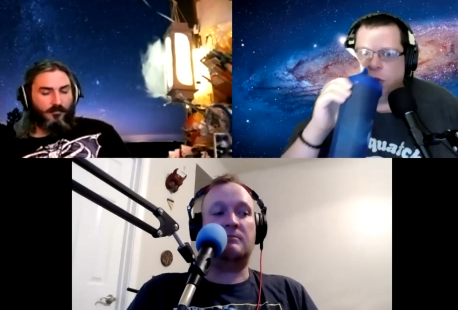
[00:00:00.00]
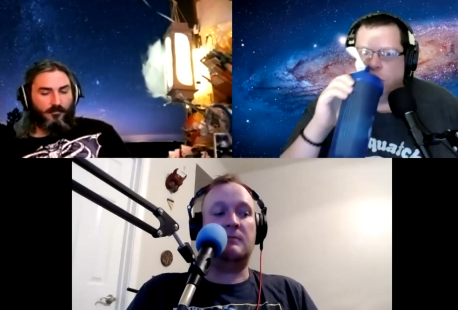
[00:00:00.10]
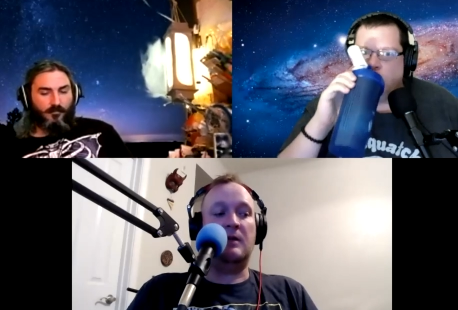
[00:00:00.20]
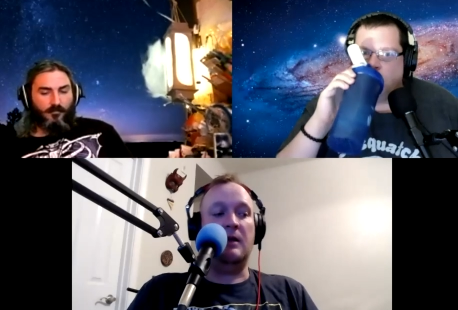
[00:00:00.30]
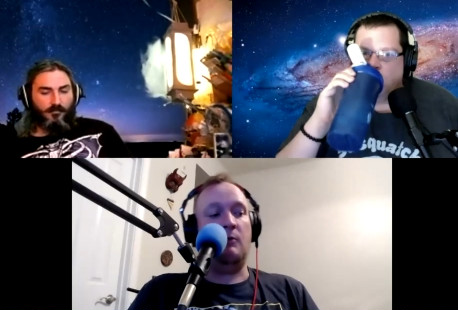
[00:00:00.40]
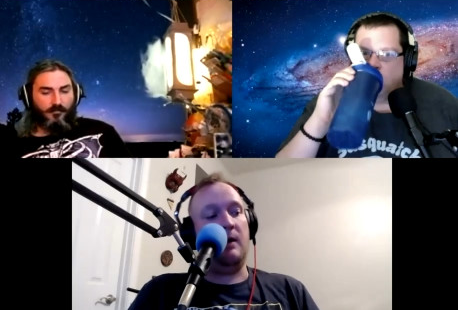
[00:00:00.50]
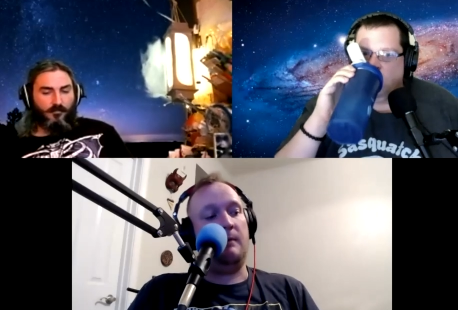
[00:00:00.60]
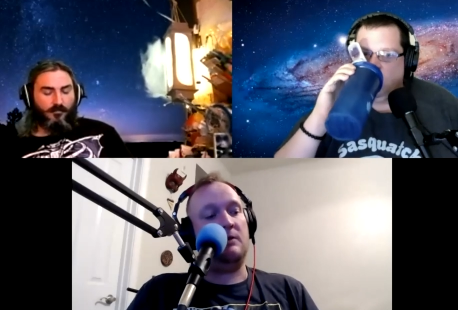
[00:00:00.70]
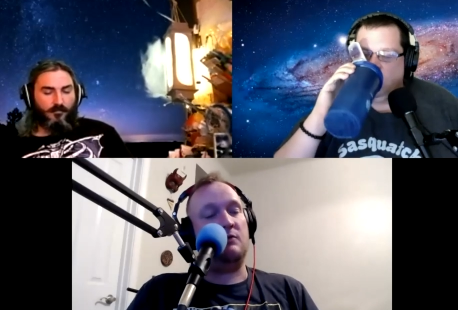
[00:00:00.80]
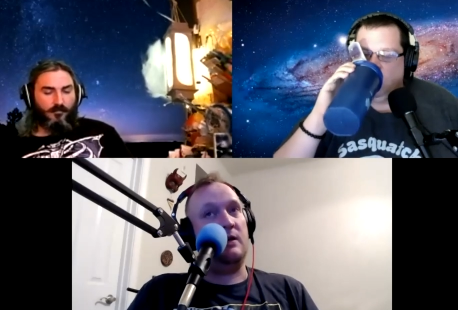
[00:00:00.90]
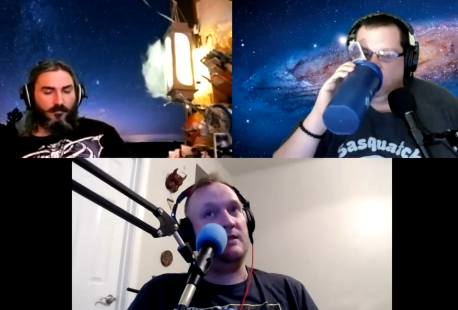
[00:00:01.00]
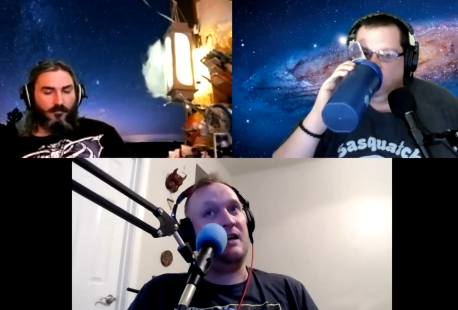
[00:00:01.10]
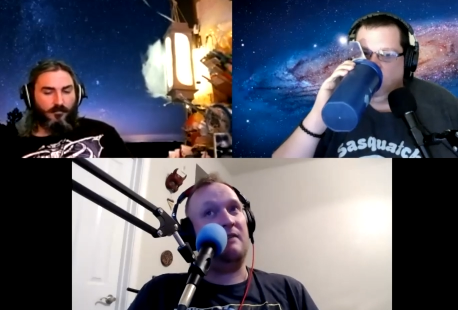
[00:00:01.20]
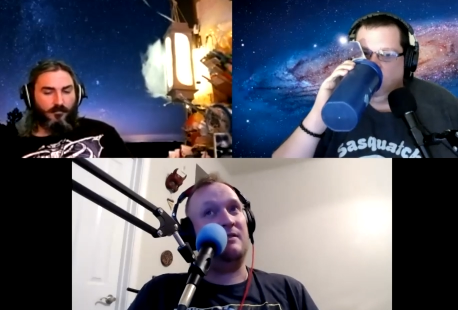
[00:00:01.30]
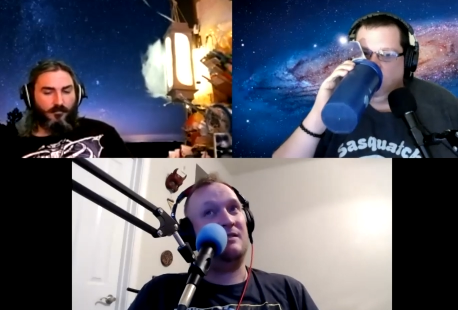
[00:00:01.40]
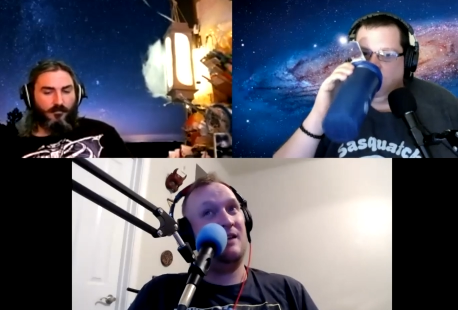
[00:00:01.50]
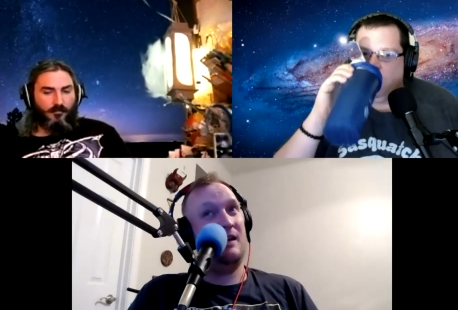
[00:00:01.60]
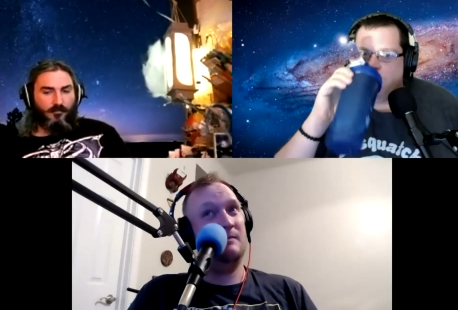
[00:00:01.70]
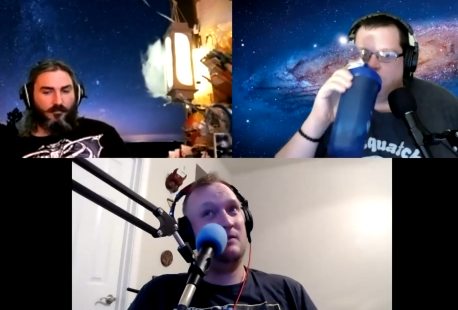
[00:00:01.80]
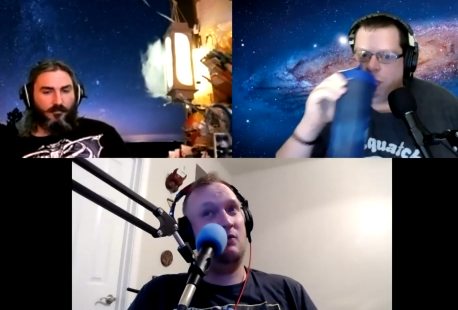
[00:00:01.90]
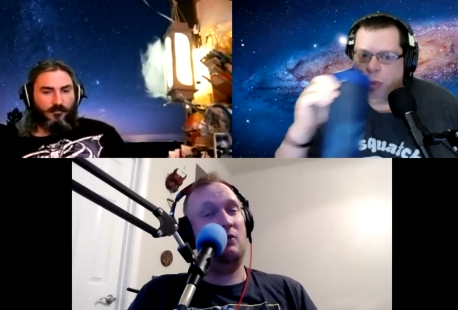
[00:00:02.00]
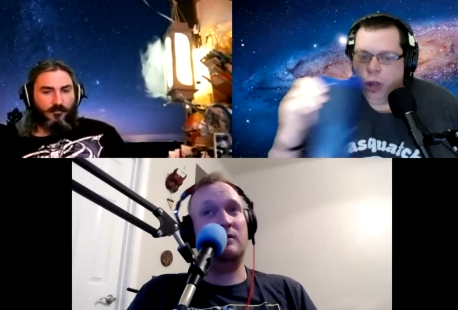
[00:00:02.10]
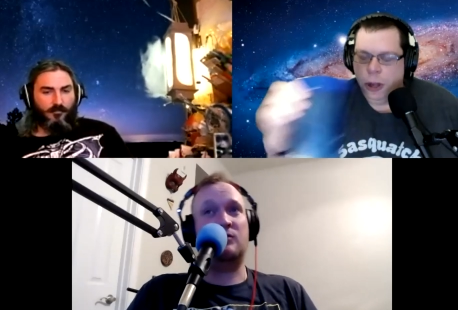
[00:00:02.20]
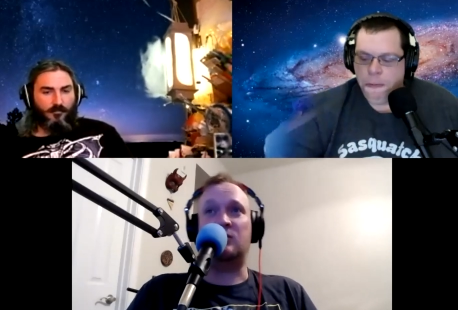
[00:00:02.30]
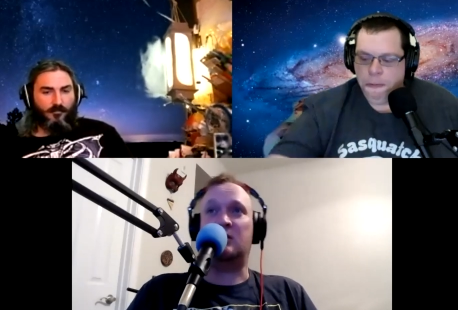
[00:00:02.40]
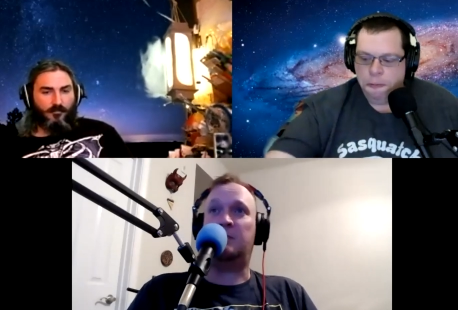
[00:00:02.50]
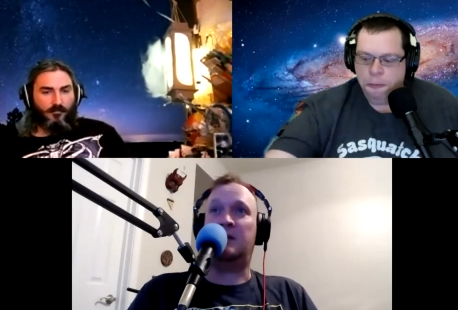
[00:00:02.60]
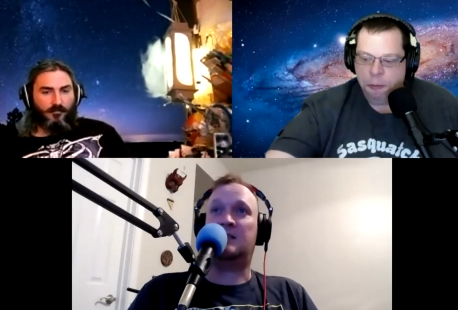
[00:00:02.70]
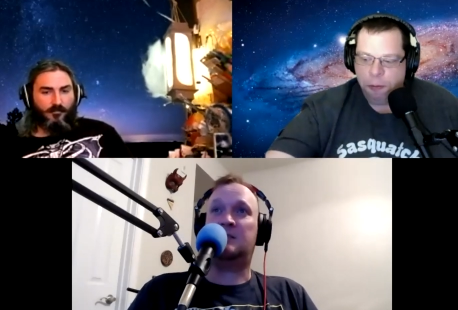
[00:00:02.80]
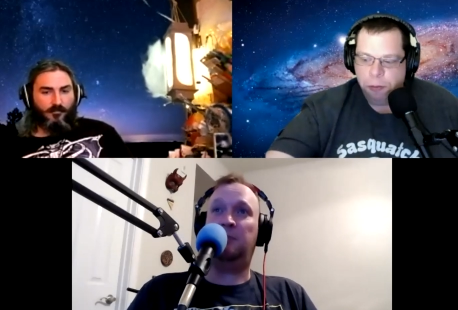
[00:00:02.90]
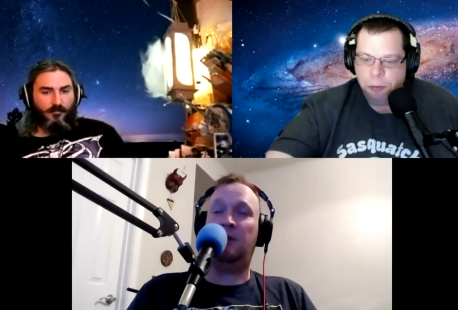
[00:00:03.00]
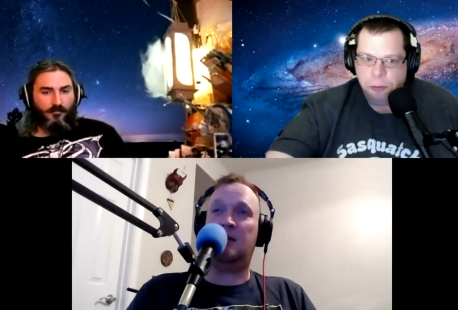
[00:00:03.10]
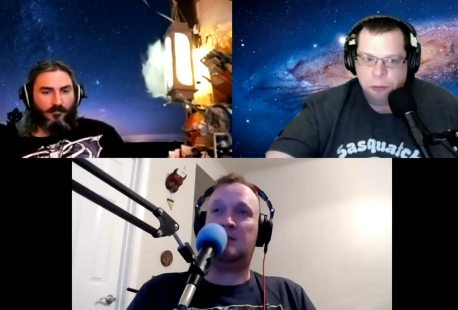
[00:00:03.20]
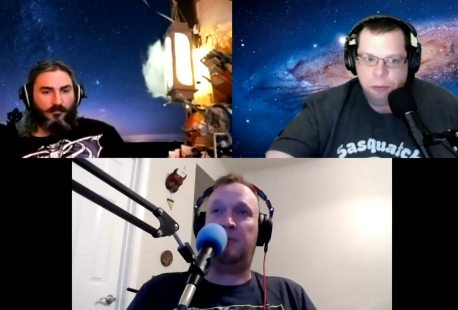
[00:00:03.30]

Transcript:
Speaker 1: you know maybe twins have the same soul it's just been split